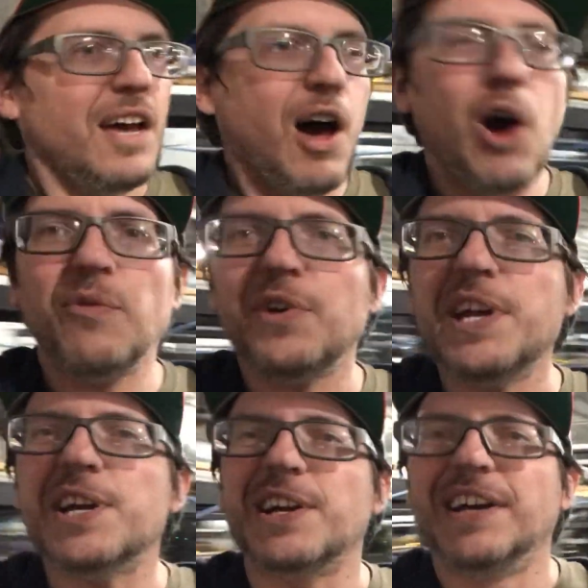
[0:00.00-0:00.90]
over
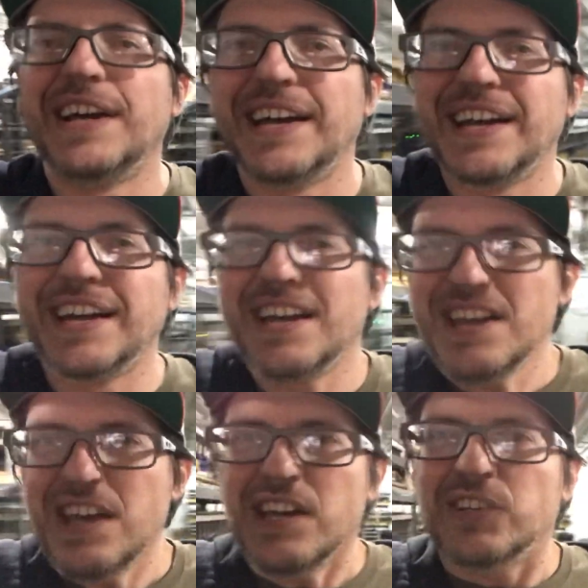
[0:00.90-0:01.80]
here.
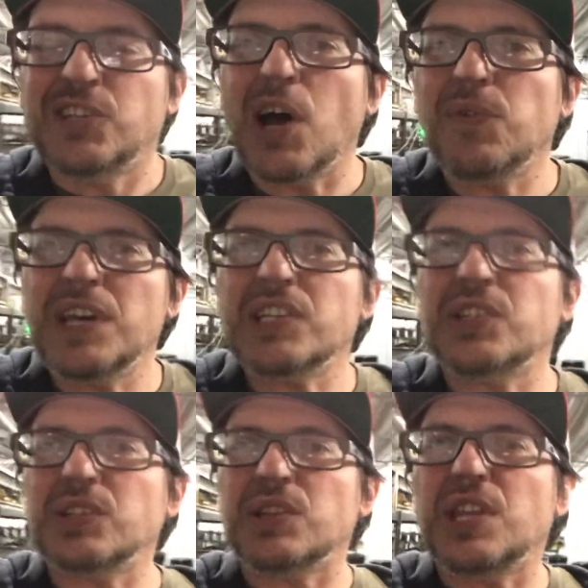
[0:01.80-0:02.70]
So
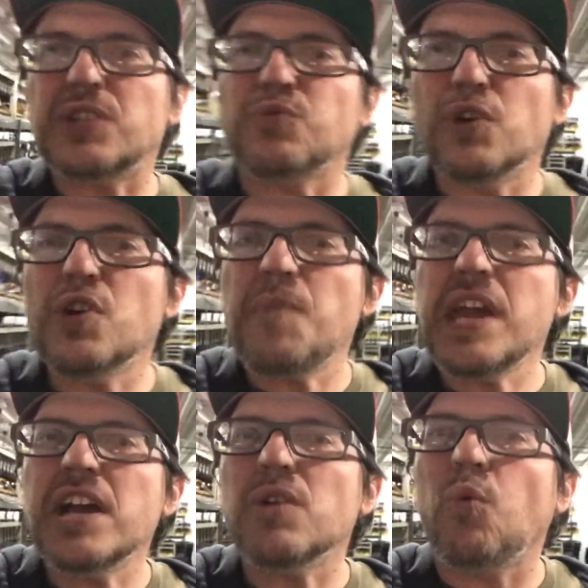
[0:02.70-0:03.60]
this room
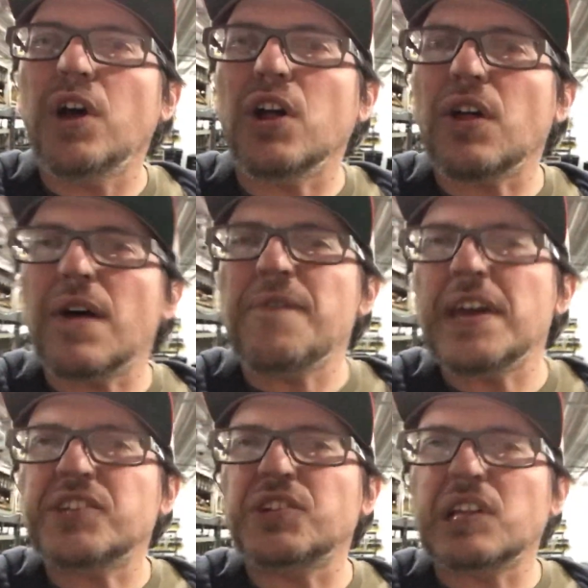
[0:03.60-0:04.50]
here will
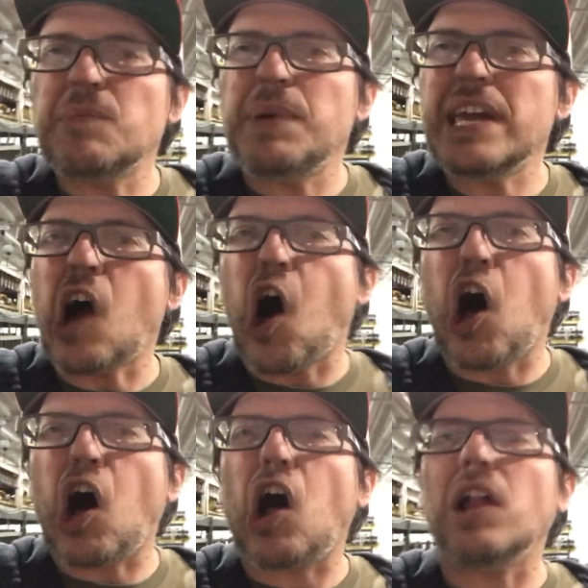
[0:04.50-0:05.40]
eventually be
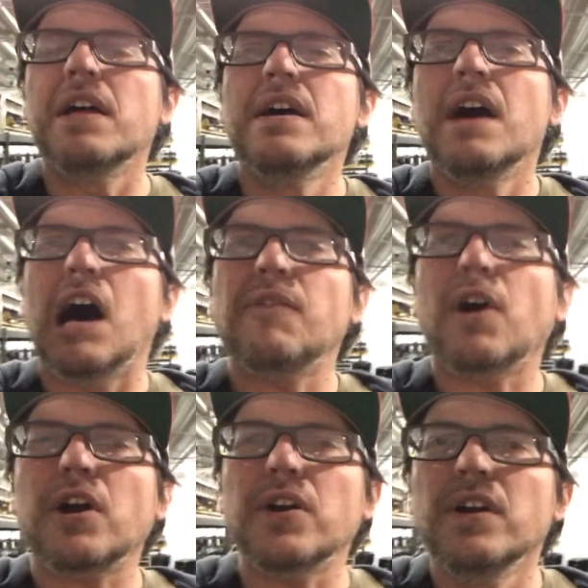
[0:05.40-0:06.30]
all of
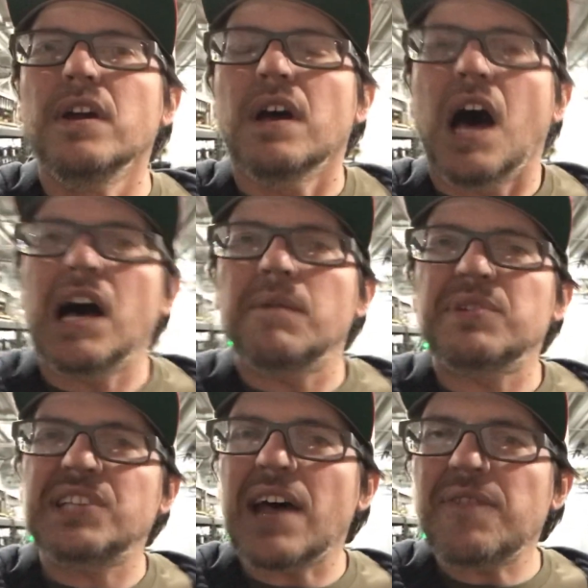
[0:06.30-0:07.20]
our
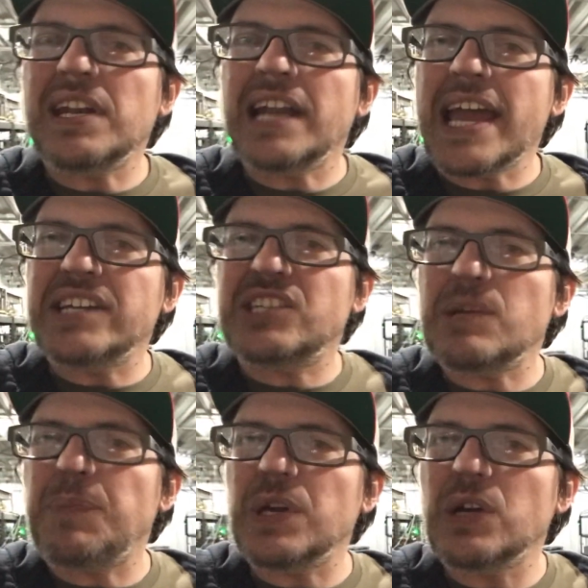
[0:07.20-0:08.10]
7 and 8
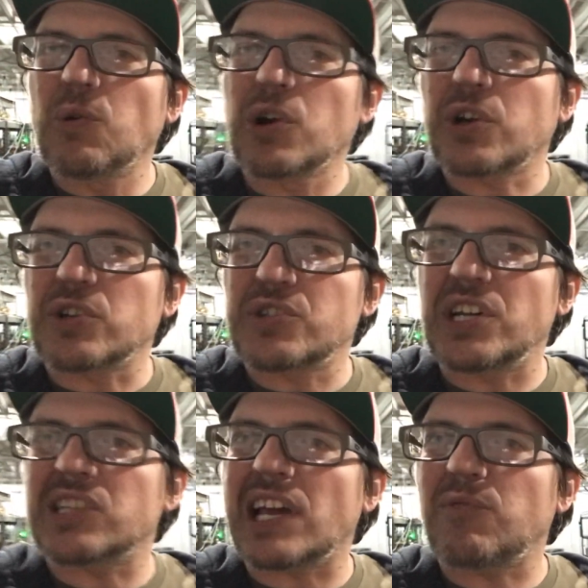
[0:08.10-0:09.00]
GPU workers,
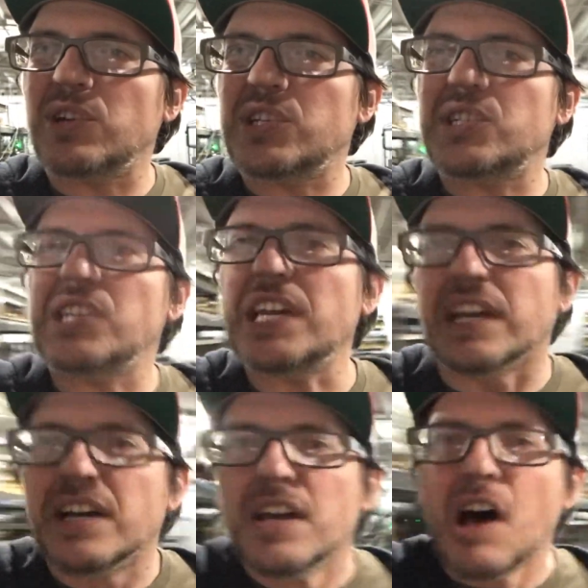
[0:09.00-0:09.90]
just like what you see.
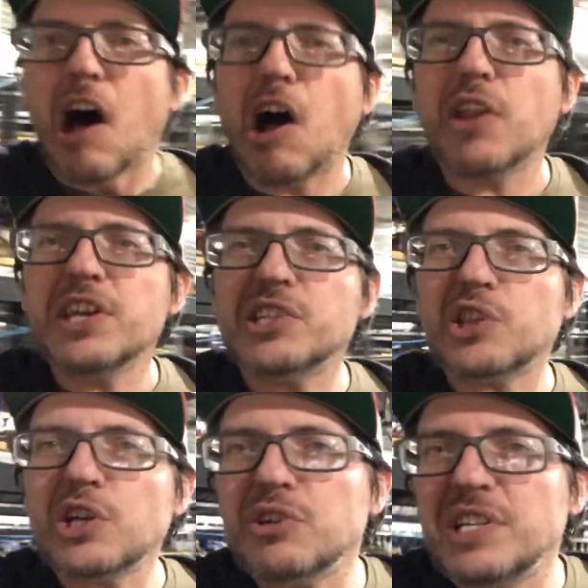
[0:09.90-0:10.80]
All these
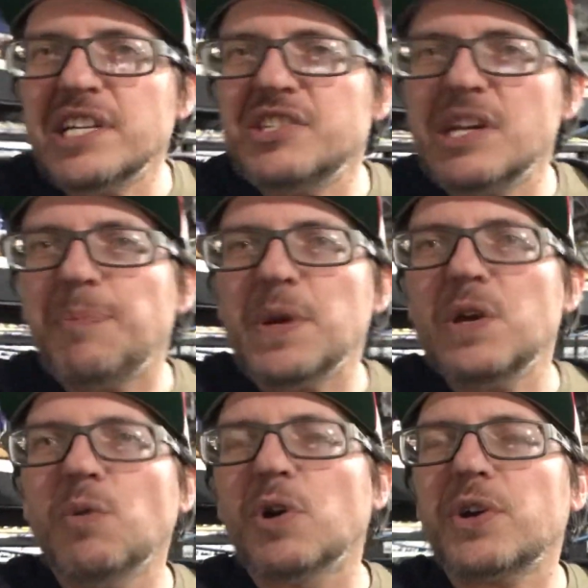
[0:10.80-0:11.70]
13
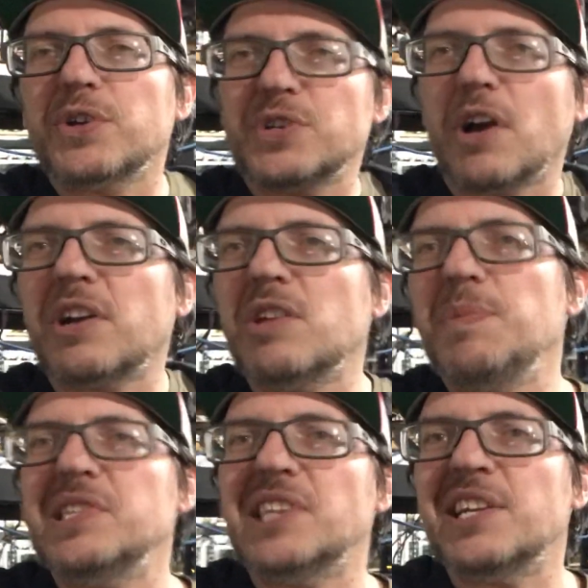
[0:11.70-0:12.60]
GPU workers are going to be
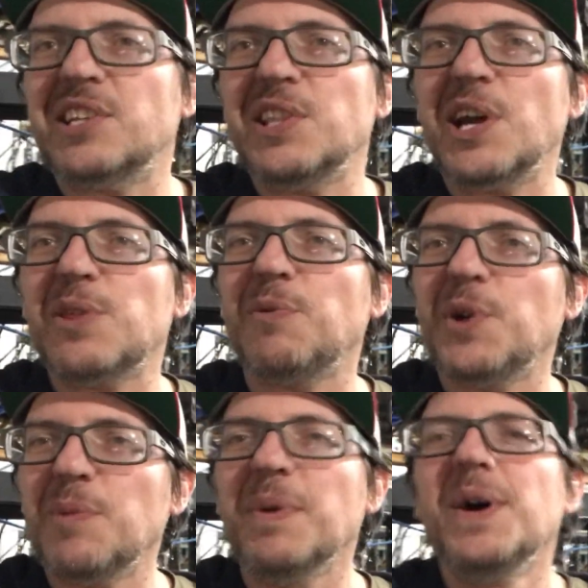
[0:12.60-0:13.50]
sent to the other
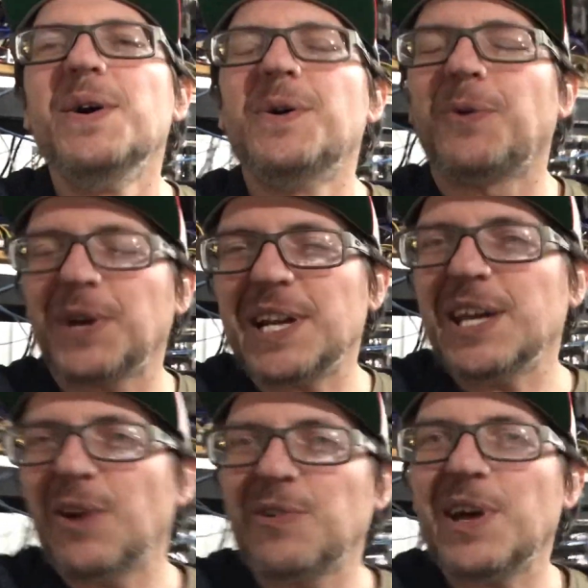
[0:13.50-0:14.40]
room. We're going to get
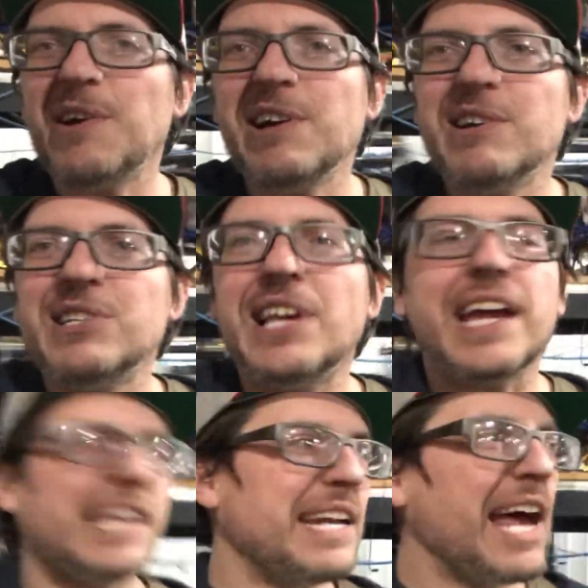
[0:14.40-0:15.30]
over there here in a
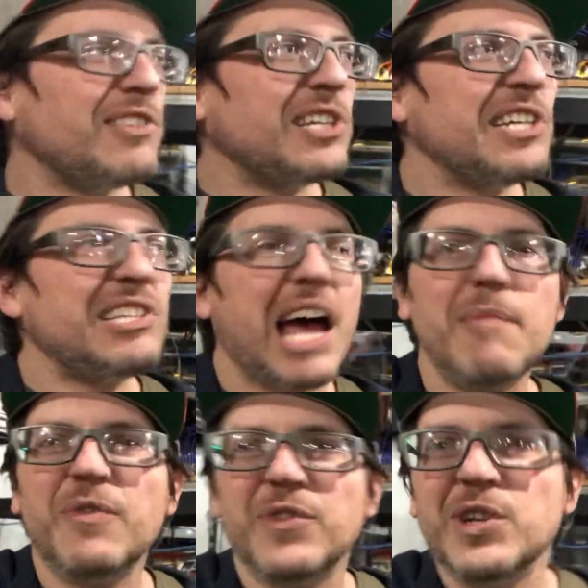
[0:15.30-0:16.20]
second. Now's a good time.
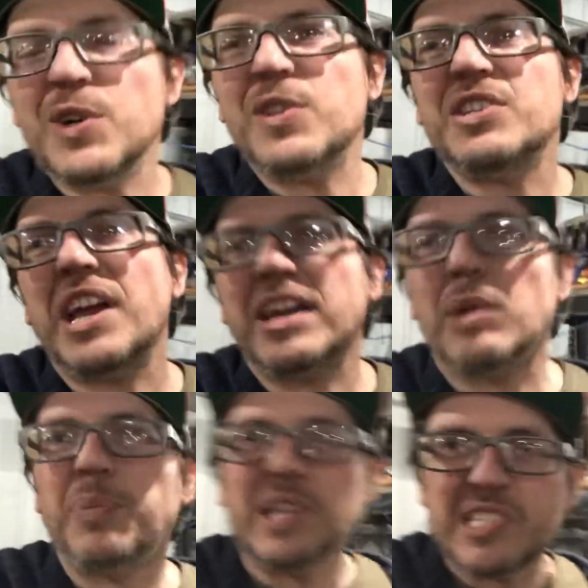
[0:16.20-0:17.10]
If you're new to the channel,
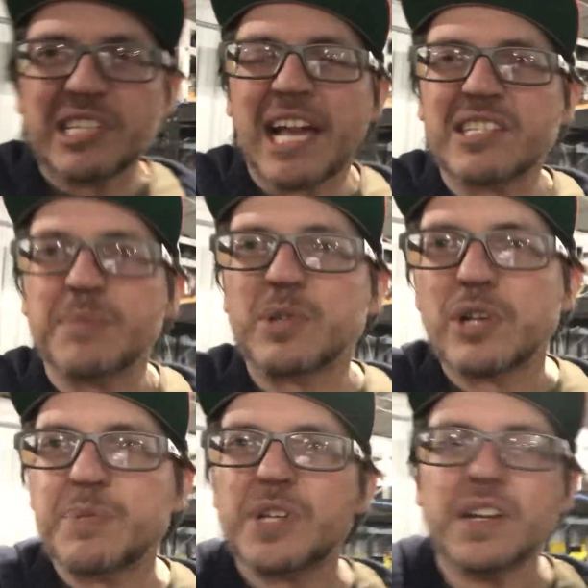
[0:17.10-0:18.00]
please hit that
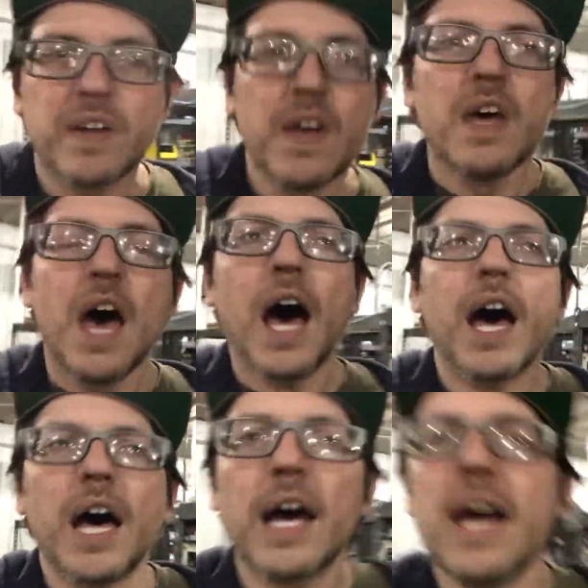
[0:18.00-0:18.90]
subscription
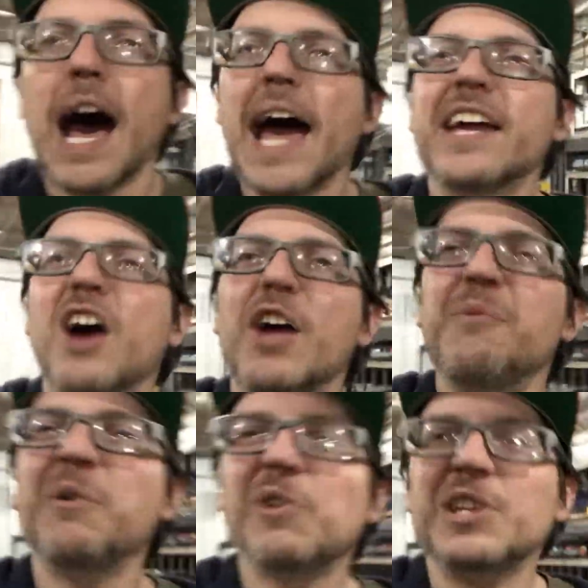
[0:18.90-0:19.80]
icon.
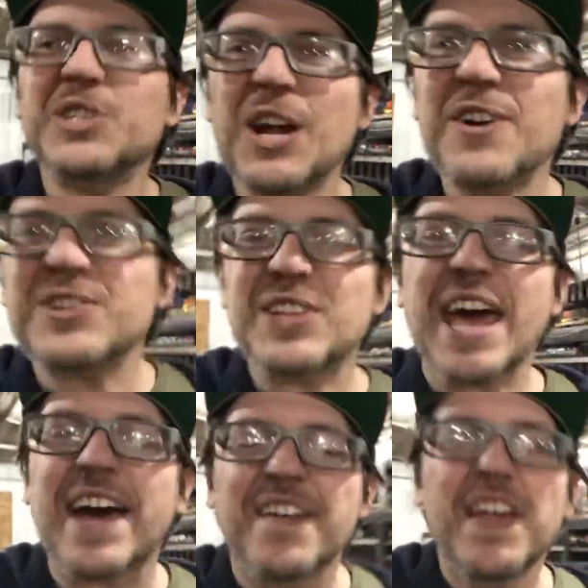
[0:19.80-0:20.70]
We really cherish
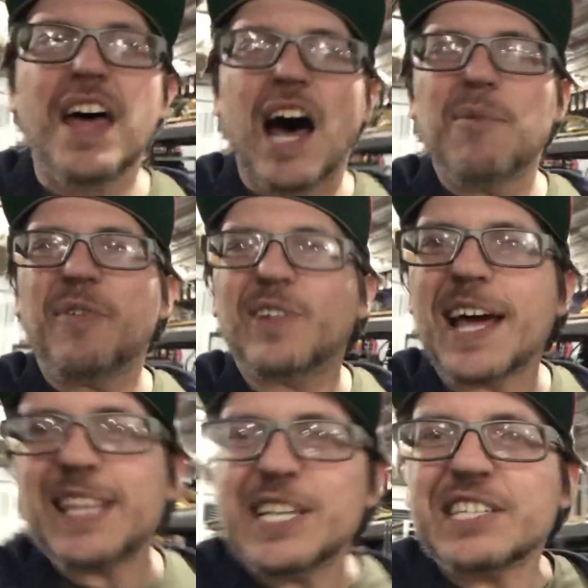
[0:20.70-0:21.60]
that. If you
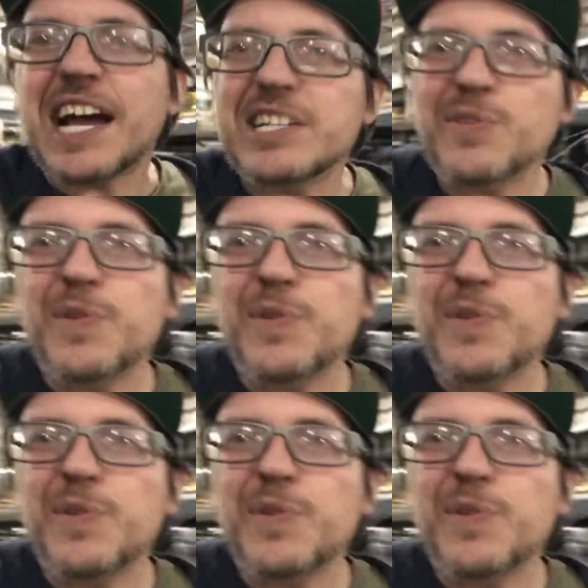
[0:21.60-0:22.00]
like these kinds of